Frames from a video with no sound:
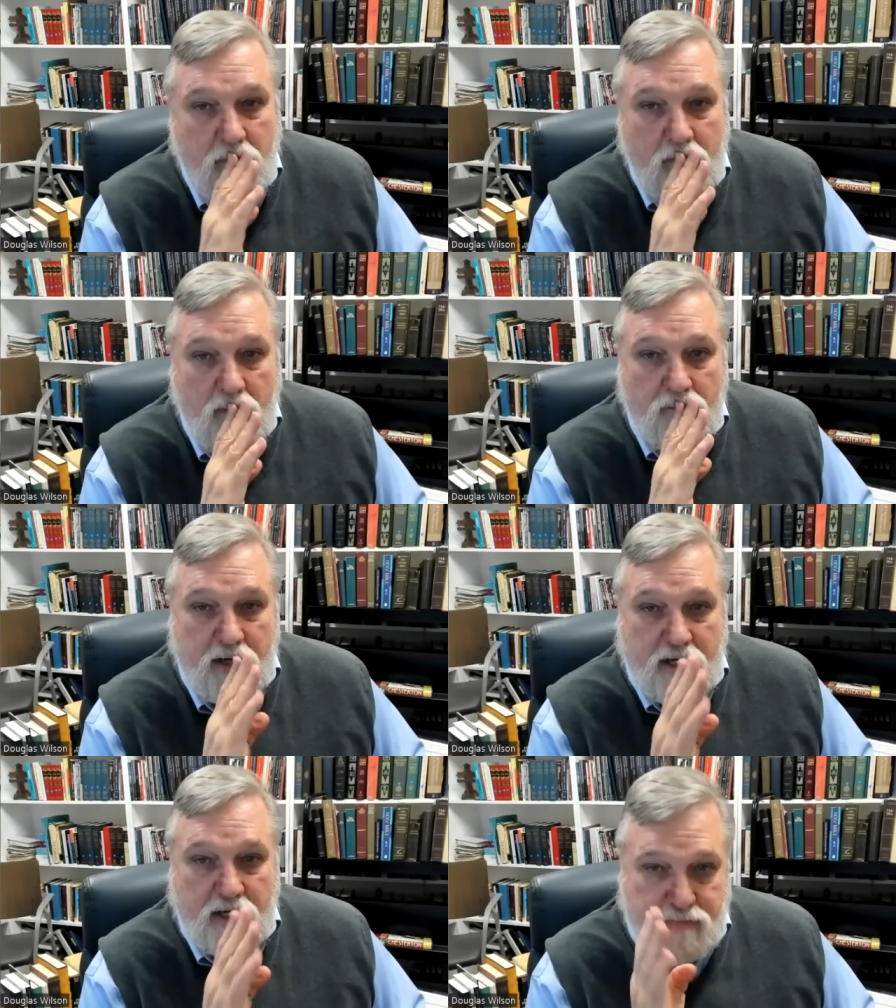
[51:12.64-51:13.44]
because
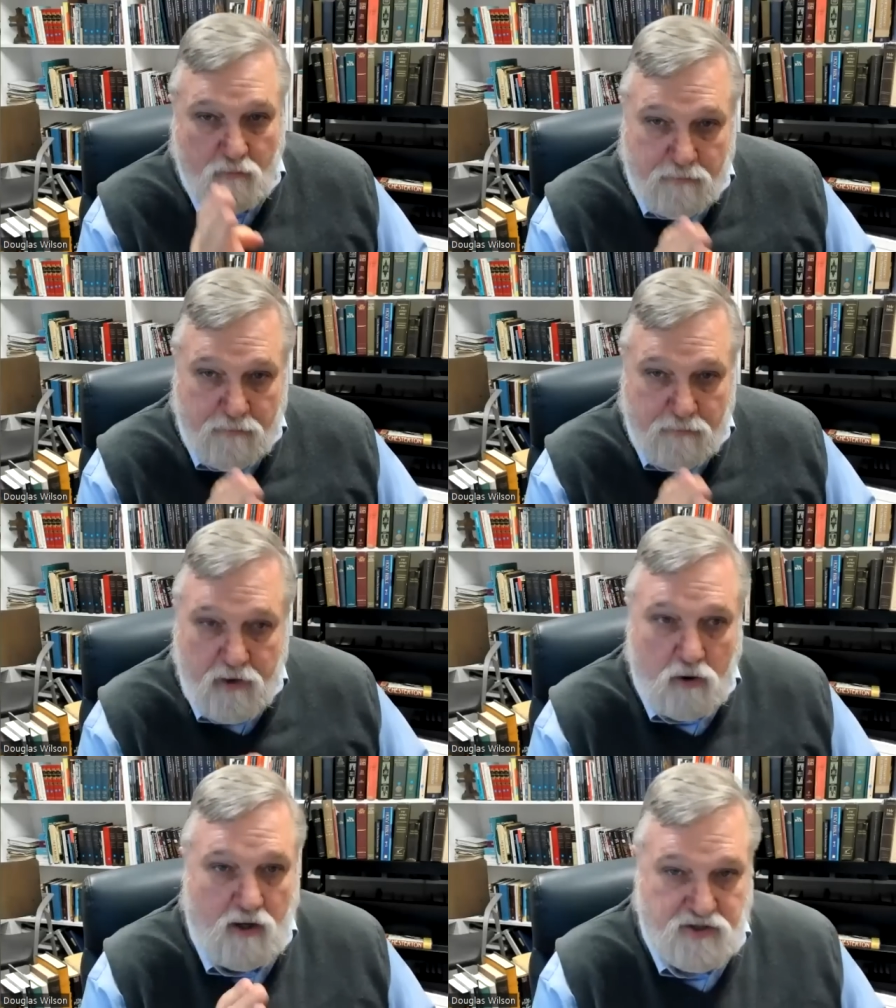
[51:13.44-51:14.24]
my rebuke
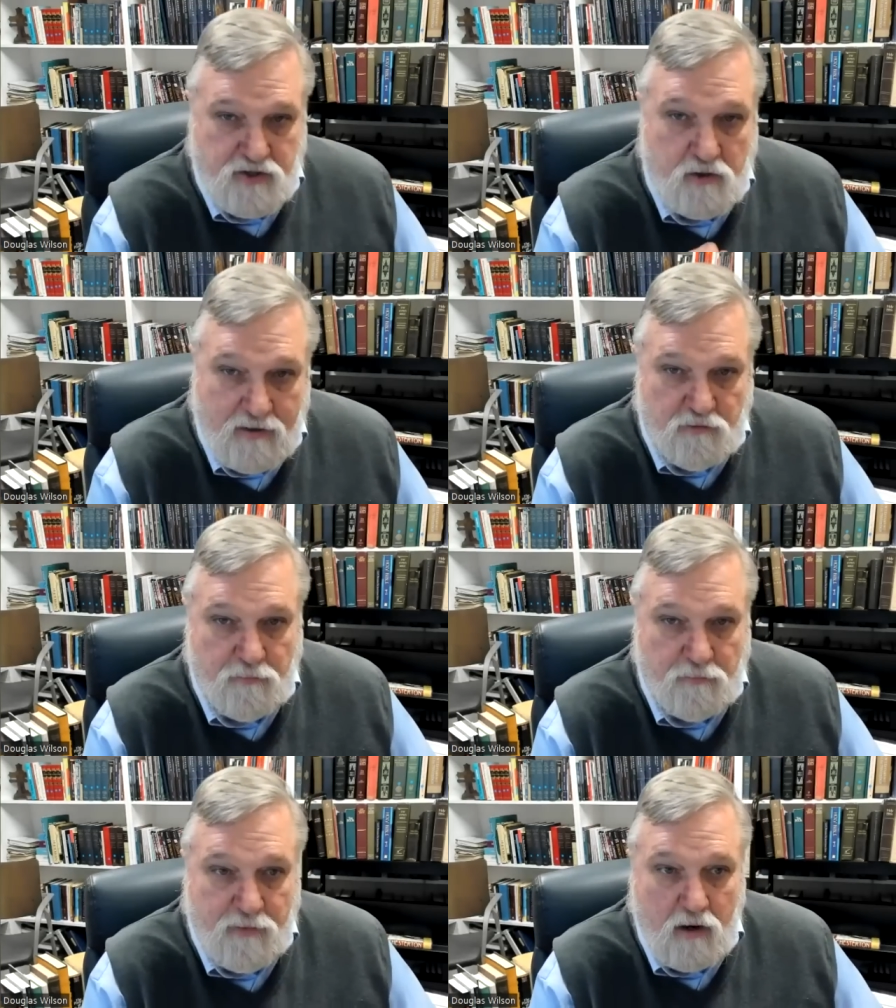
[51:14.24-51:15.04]
also comes from my heart